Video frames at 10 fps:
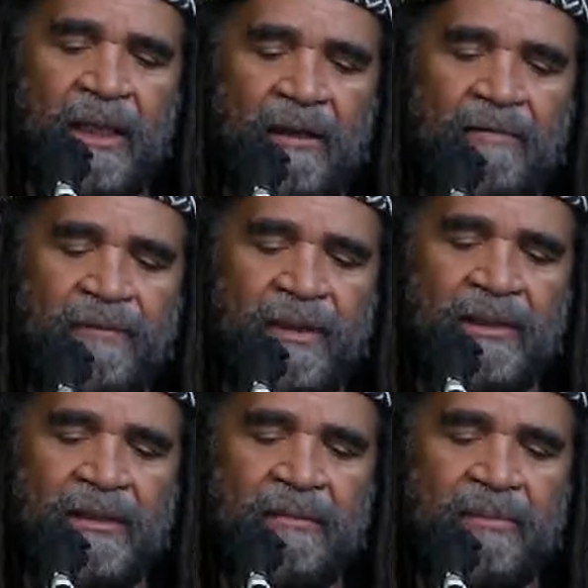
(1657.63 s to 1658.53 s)
health and
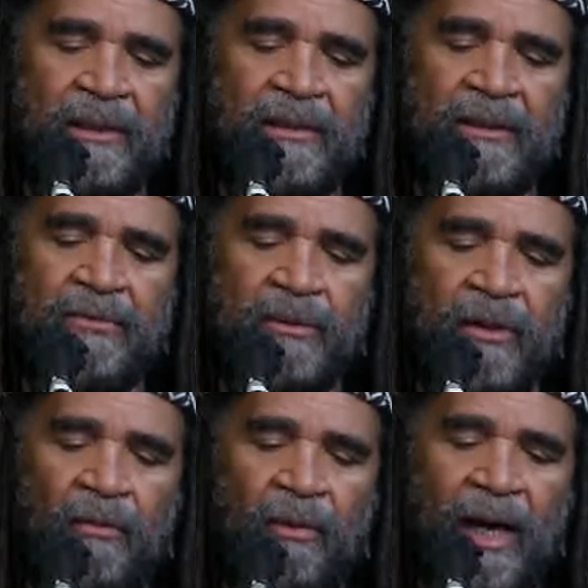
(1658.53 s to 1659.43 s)
disabilities
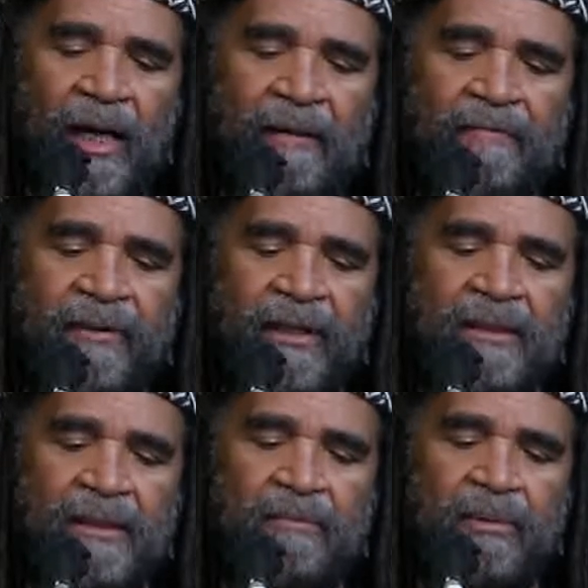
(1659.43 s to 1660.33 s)
worldwide,
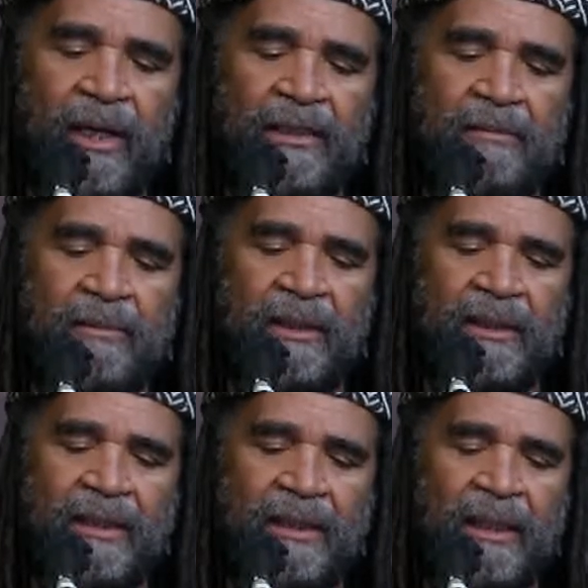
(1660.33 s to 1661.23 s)
affecting
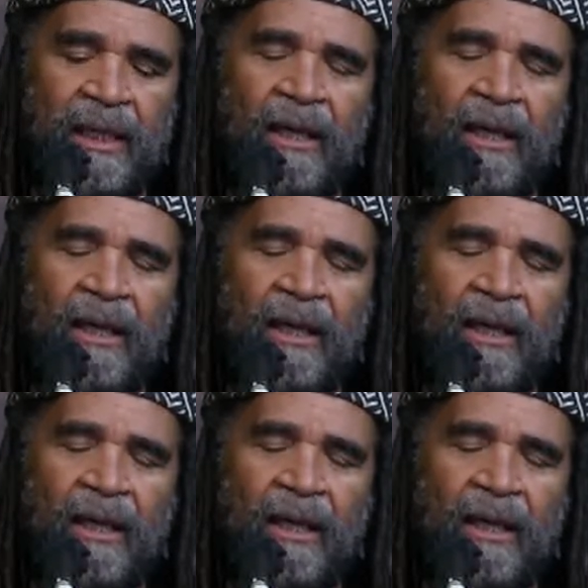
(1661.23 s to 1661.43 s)
approximately